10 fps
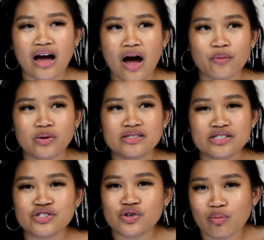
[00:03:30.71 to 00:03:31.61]
I wasn't
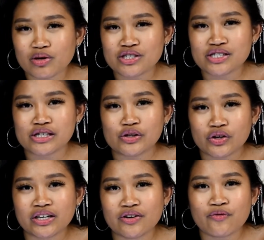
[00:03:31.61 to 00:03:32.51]
so much as
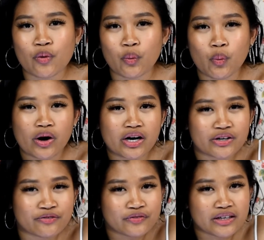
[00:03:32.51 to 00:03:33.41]
looking for where to
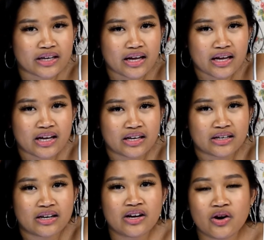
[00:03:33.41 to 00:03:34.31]
fit in